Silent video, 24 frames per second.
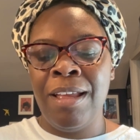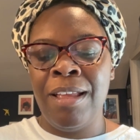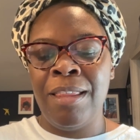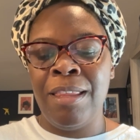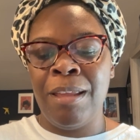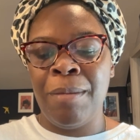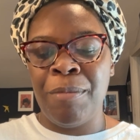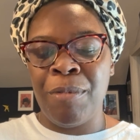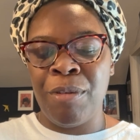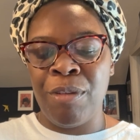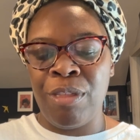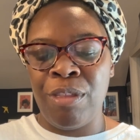
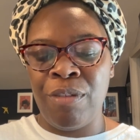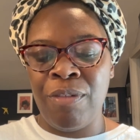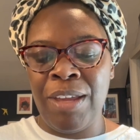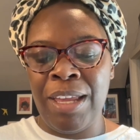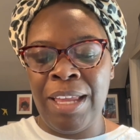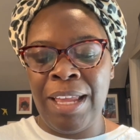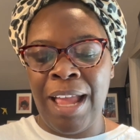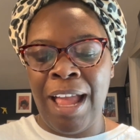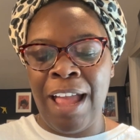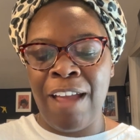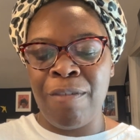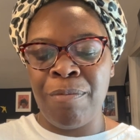Number
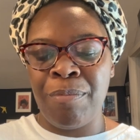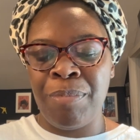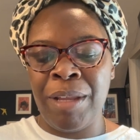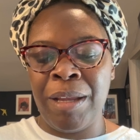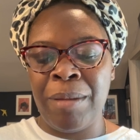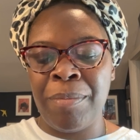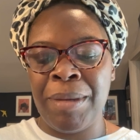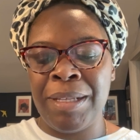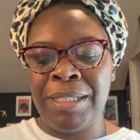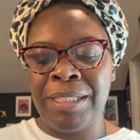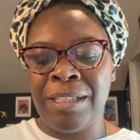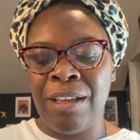3, I have
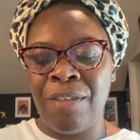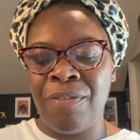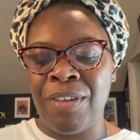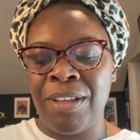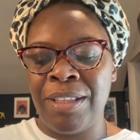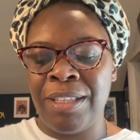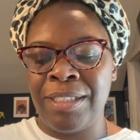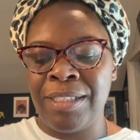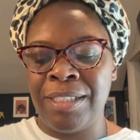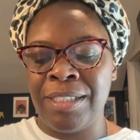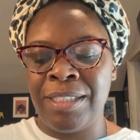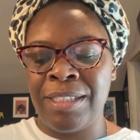blamed myself
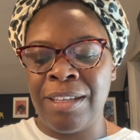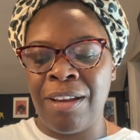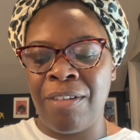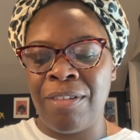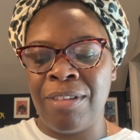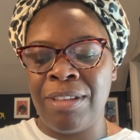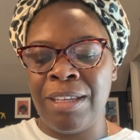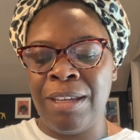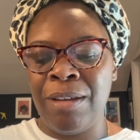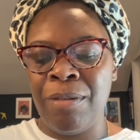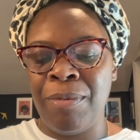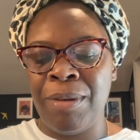
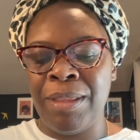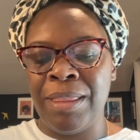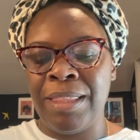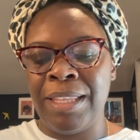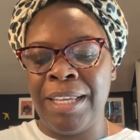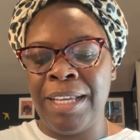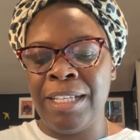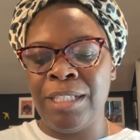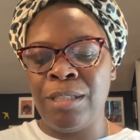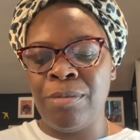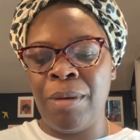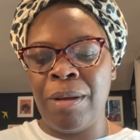unnecessarily when
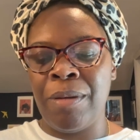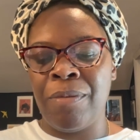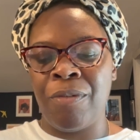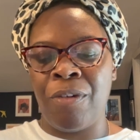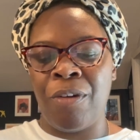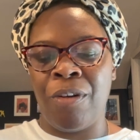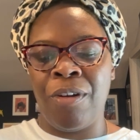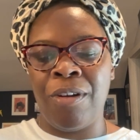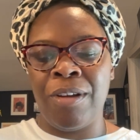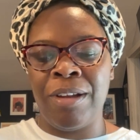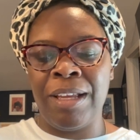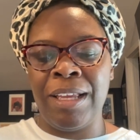things went
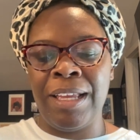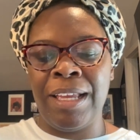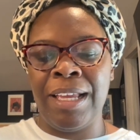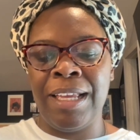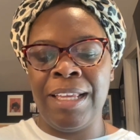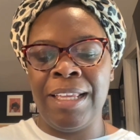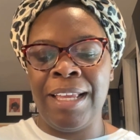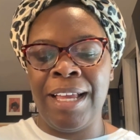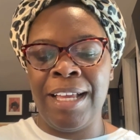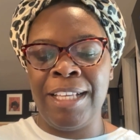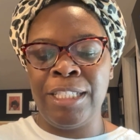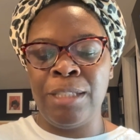wrong.
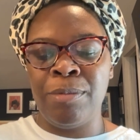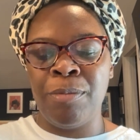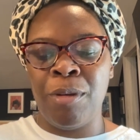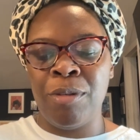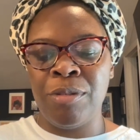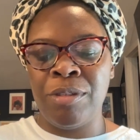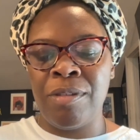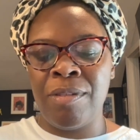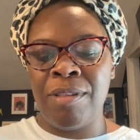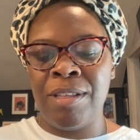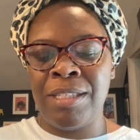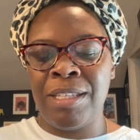Yes,
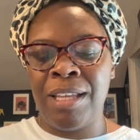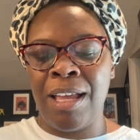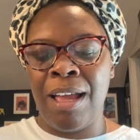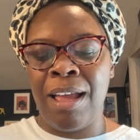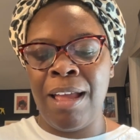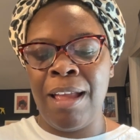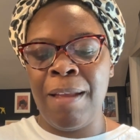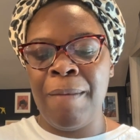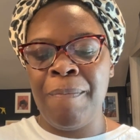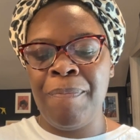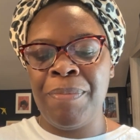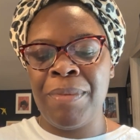most of the
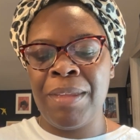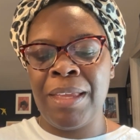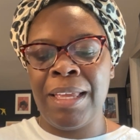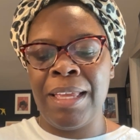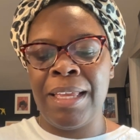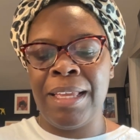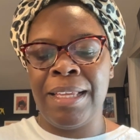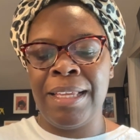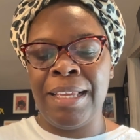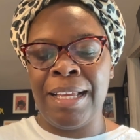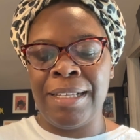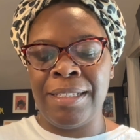time.
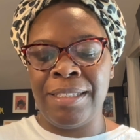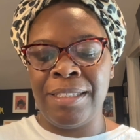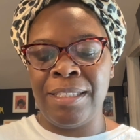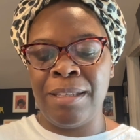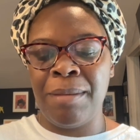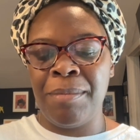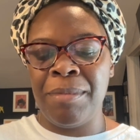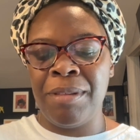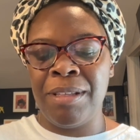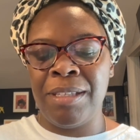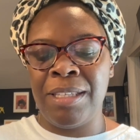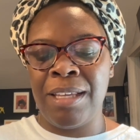Yes,
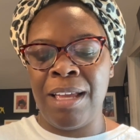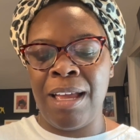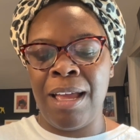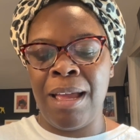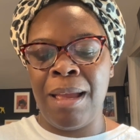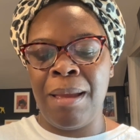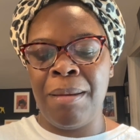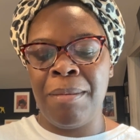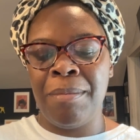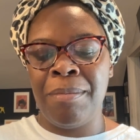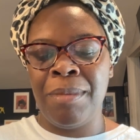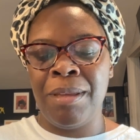some of the
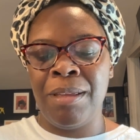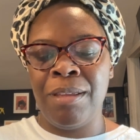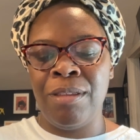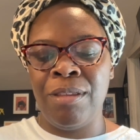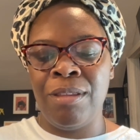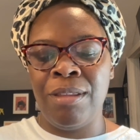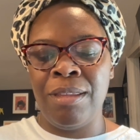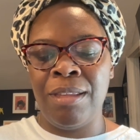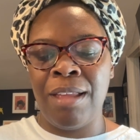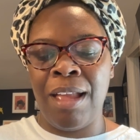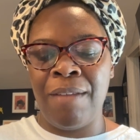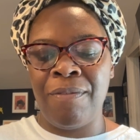time.
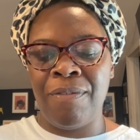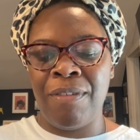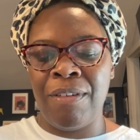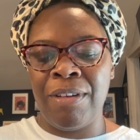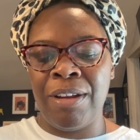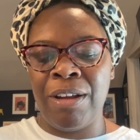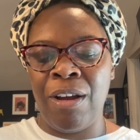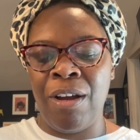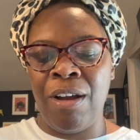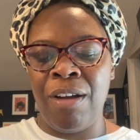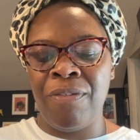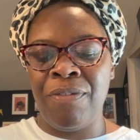Not
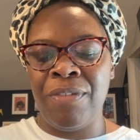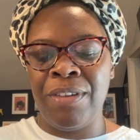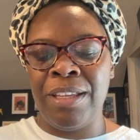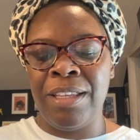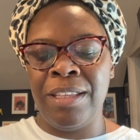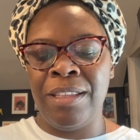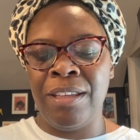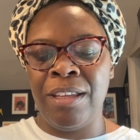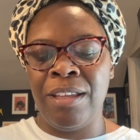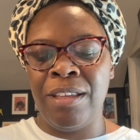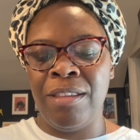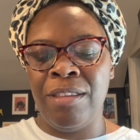very
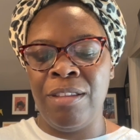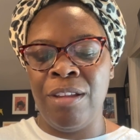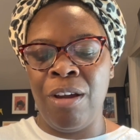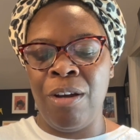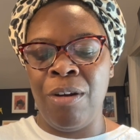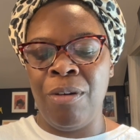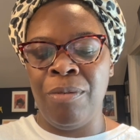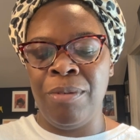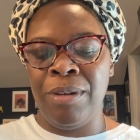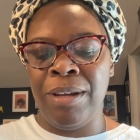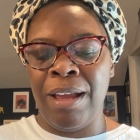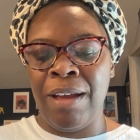often.
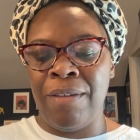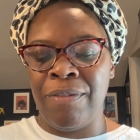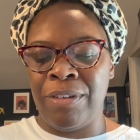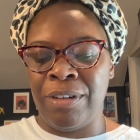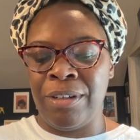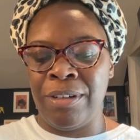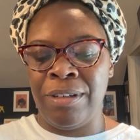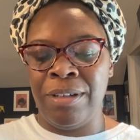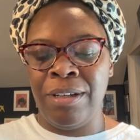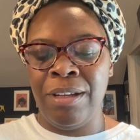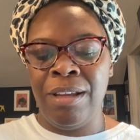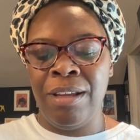No, never.